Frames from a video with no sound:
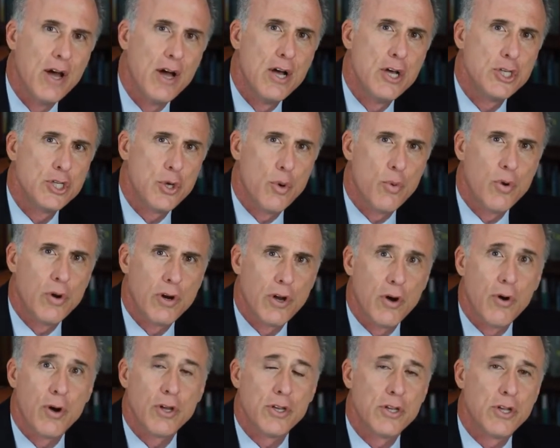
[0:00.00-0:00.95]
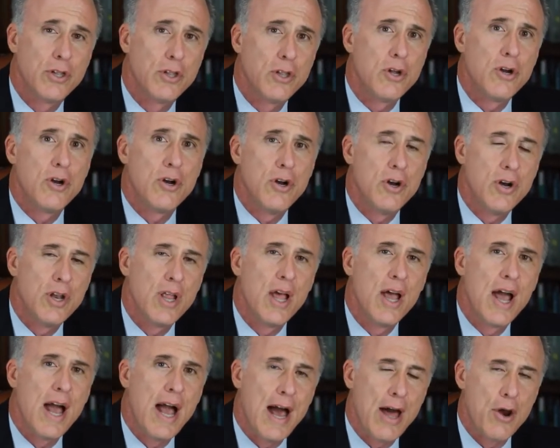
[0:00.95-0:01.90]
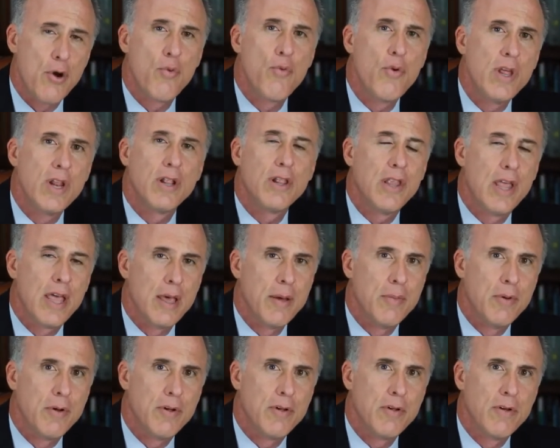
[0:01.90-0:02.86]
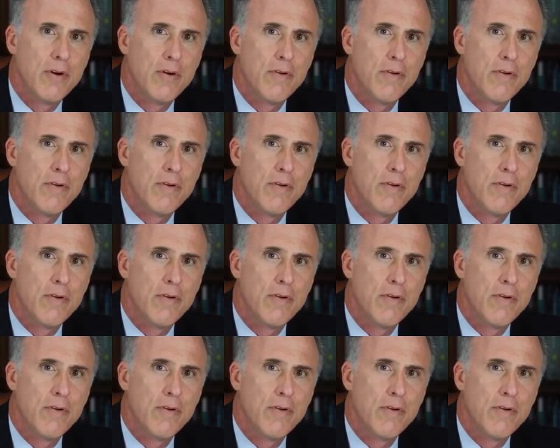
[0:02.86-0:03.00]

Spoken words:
So we're going to learn how to read a label